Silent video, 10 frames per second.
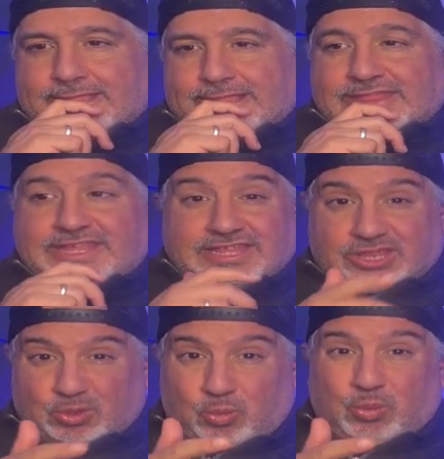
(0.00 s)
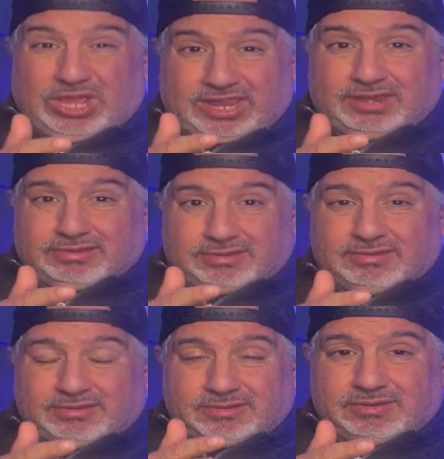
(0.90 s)
I think that's a win
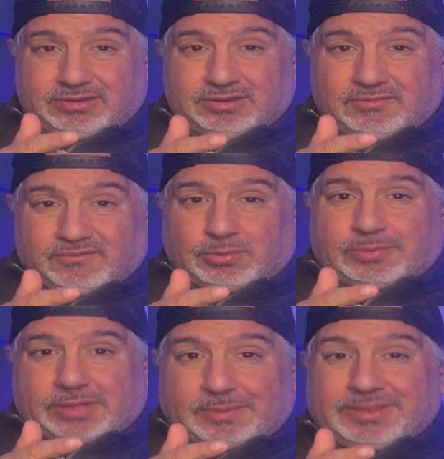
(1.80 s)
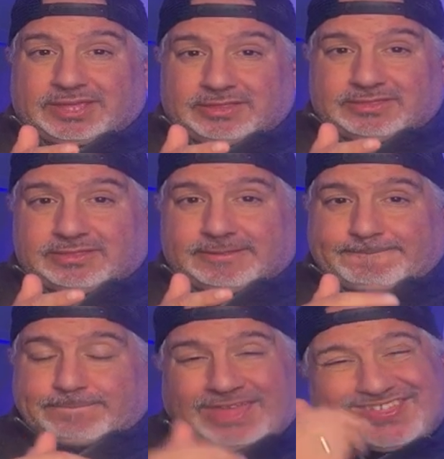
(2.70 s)
for Republicans.
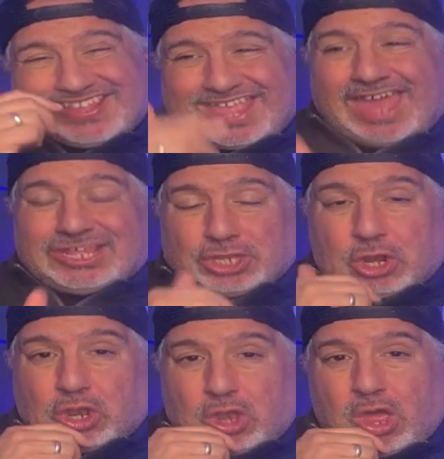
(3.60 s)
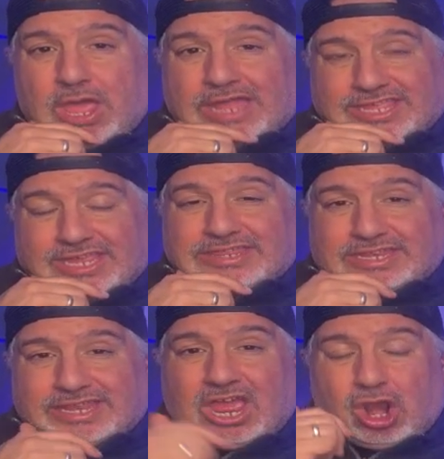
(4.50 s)
I think that is a at the end of the
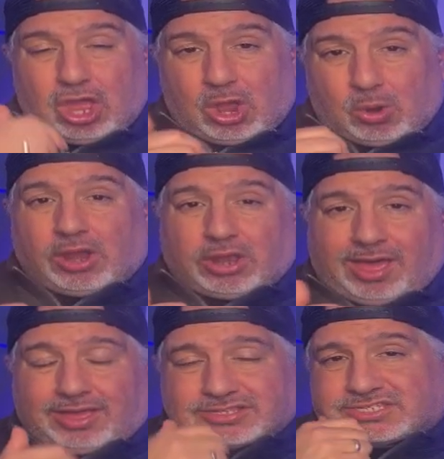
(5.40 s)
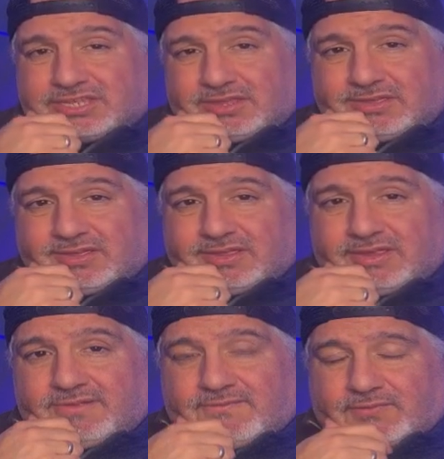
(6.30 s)
day a, a, a loss
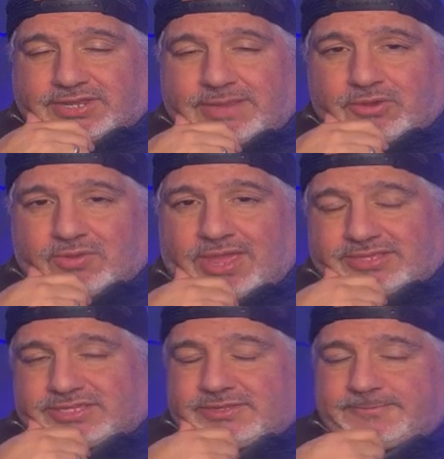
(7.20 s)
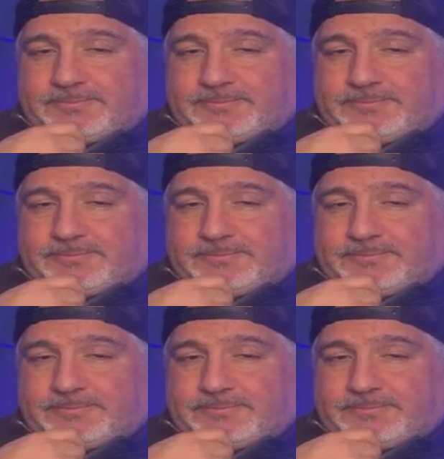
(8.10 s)
for Democrats.